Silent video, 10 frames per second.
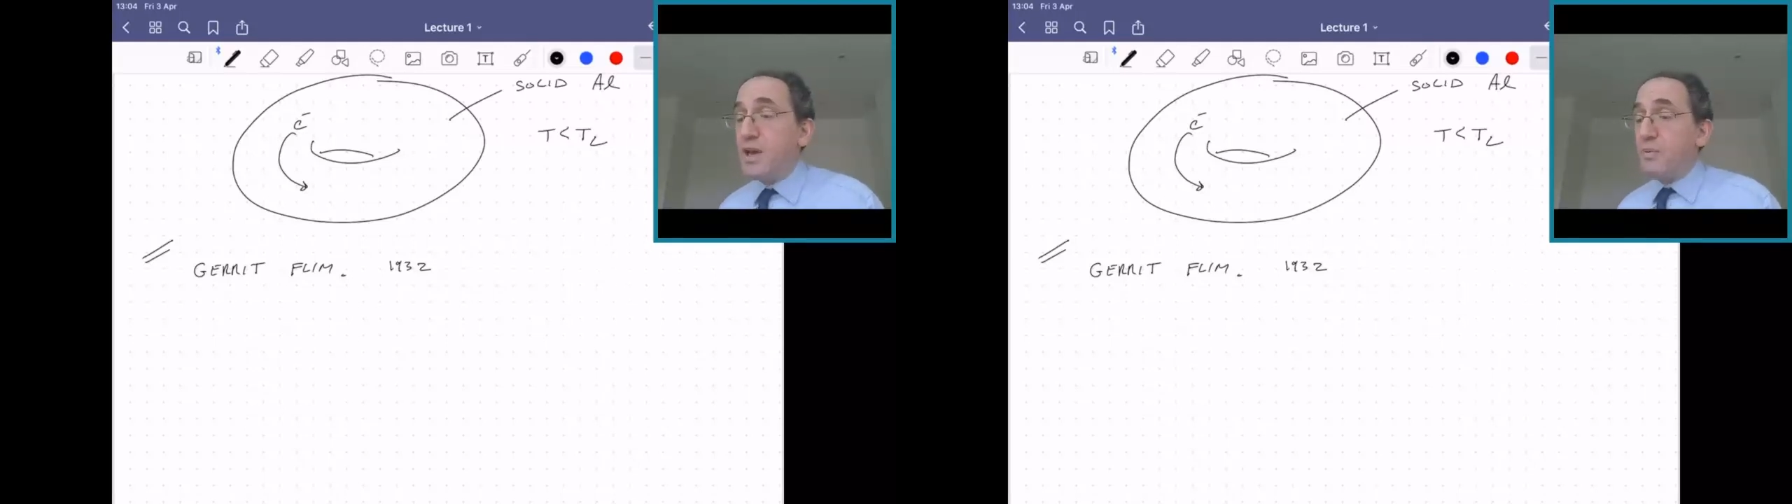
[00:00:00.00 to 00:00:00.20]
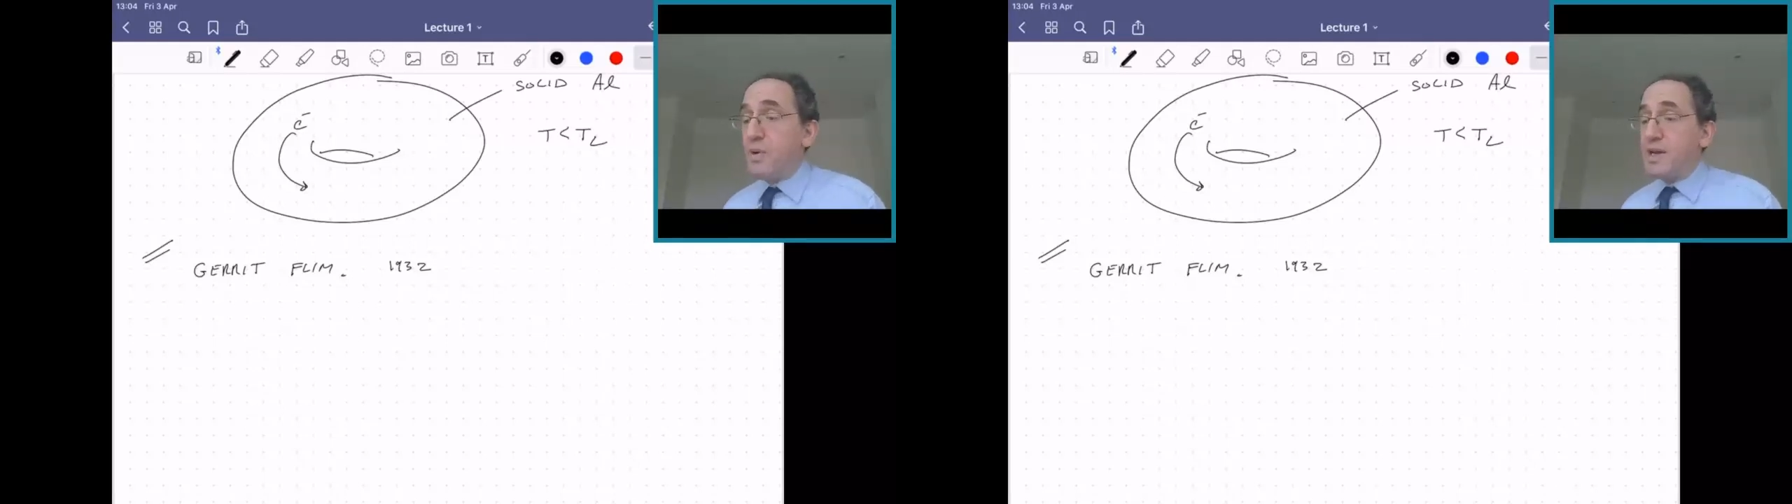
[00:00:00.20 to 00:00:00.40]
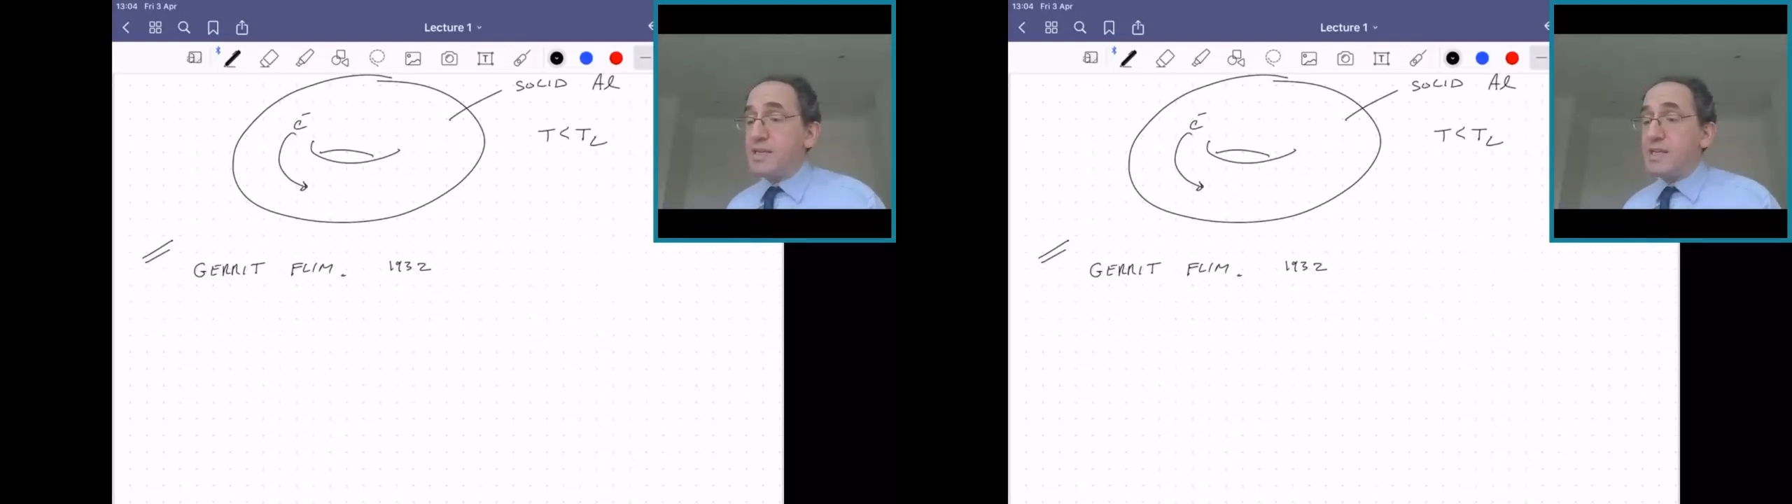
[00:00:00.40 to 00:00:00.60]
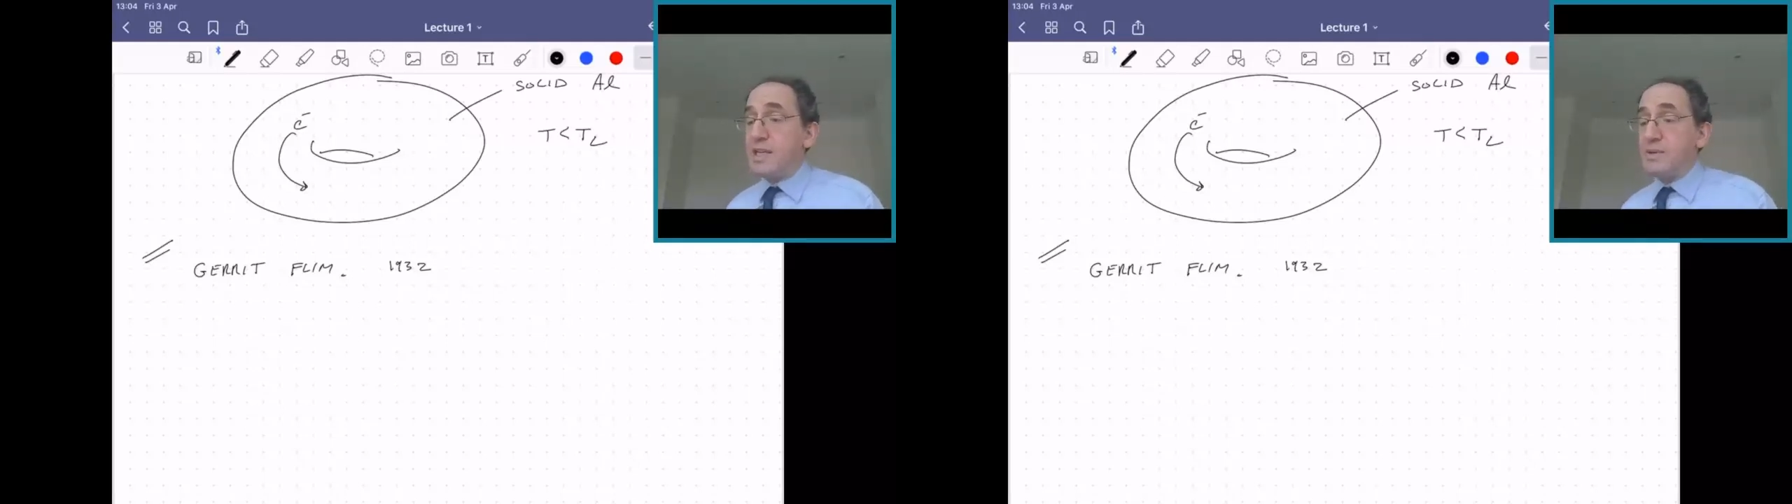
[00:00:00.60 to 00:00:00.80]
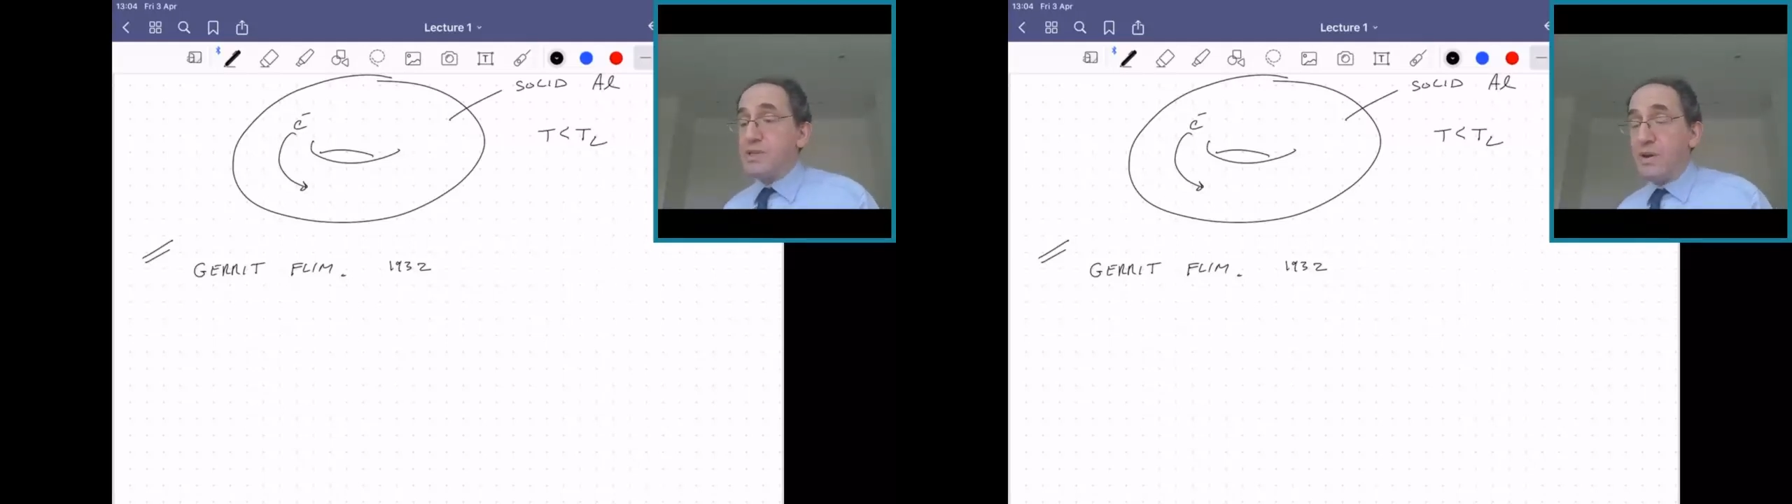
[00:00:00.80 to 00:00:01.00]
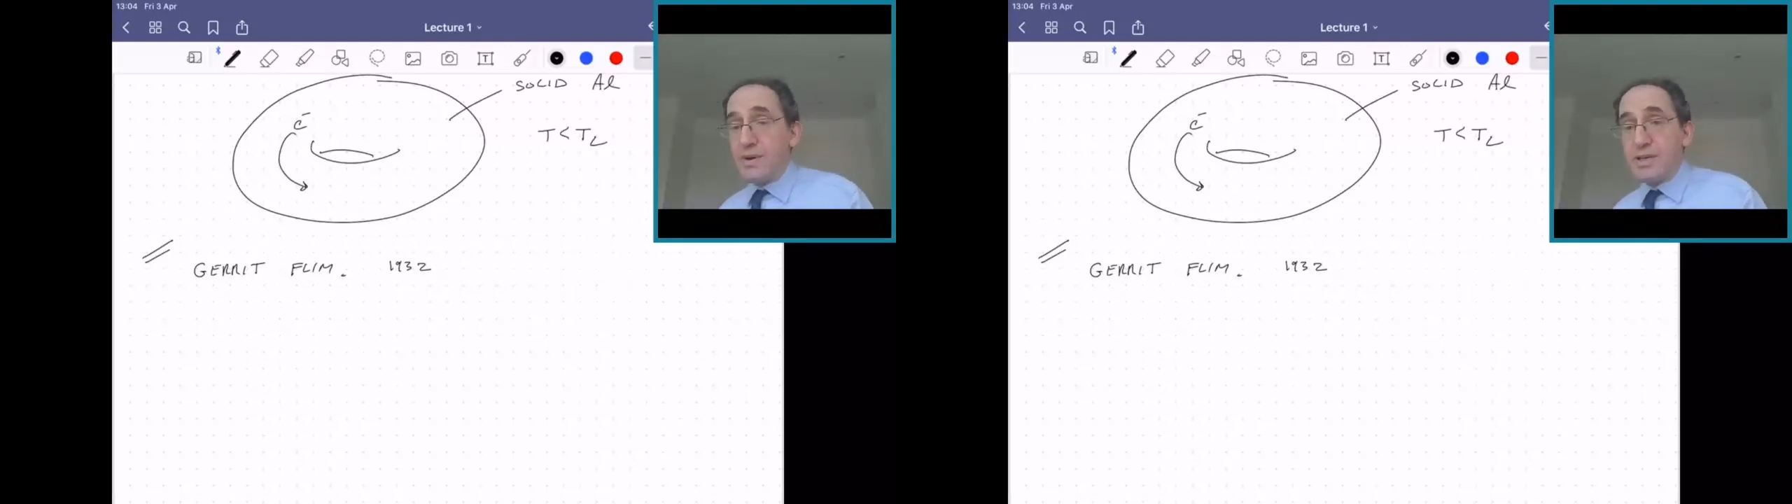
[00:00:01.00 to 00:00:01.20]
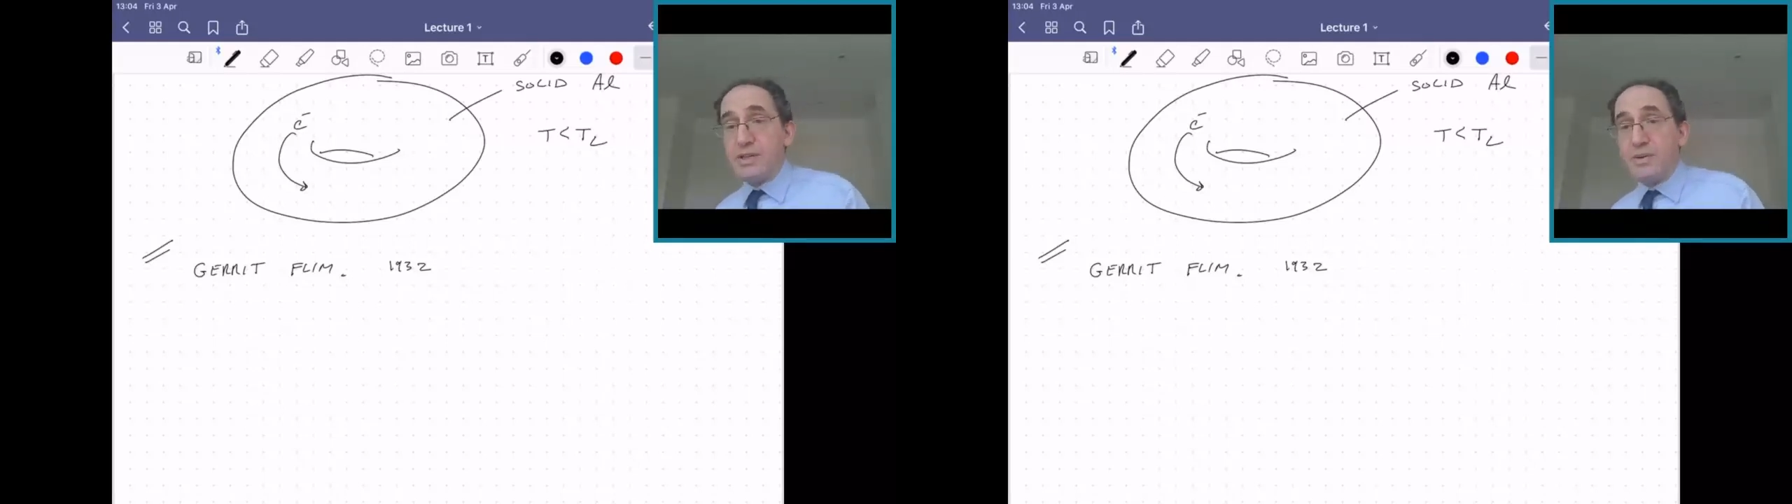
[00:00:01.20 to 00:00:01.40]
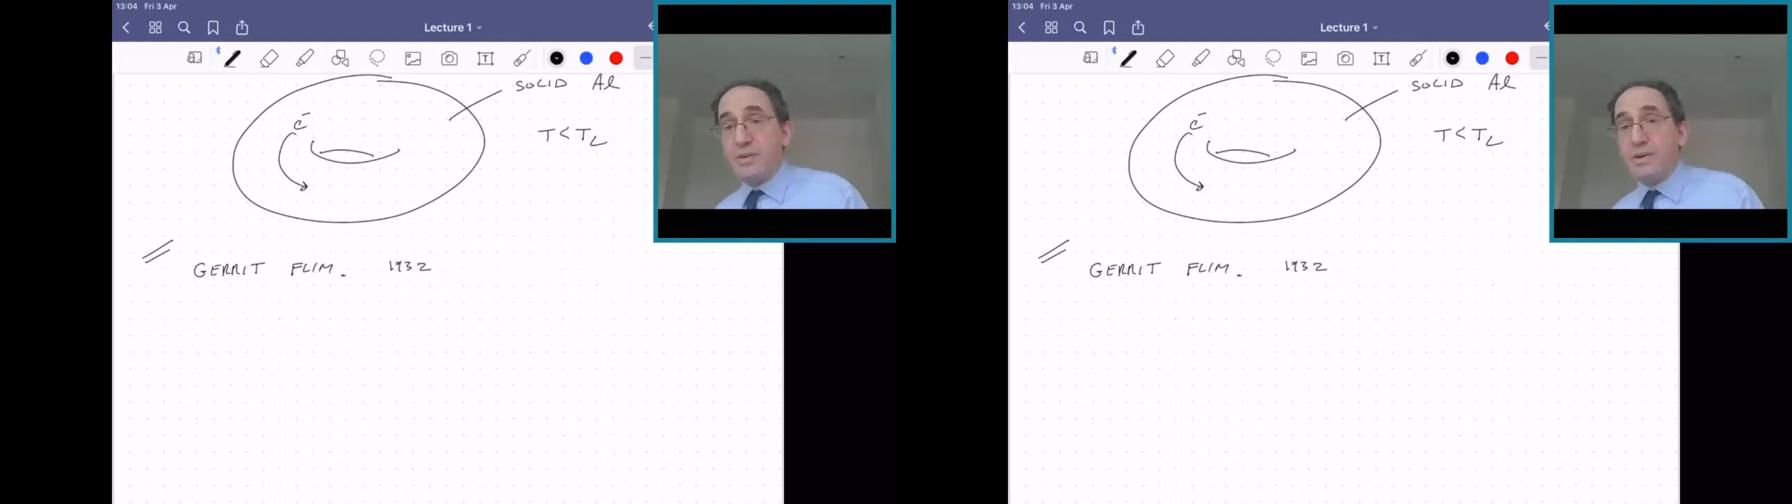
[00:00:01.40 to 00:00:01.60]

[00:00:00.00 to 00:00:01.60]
was he was going to